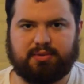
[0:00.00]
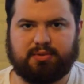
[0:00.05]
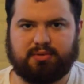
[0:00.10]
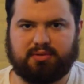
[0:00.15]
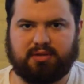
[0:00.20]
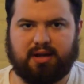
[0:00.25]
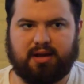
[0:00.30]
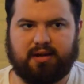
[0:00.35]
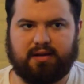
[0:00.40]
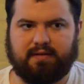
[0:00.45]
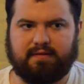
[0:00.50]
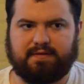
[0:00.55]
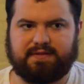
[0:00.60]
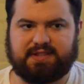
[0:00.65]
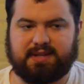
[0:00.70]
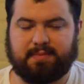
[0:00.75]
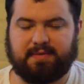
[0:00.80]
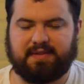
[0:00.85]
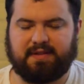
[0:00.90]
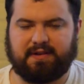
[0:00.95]
do
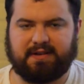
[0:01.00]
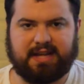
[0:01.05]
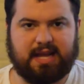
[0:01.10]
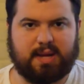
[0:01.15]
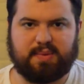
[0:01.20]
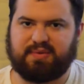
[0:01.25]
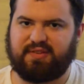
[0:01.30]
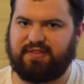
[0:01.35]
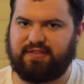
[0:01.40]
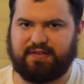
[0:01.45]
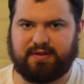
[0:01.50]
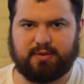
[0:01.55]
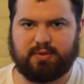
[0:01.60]
love some of their games.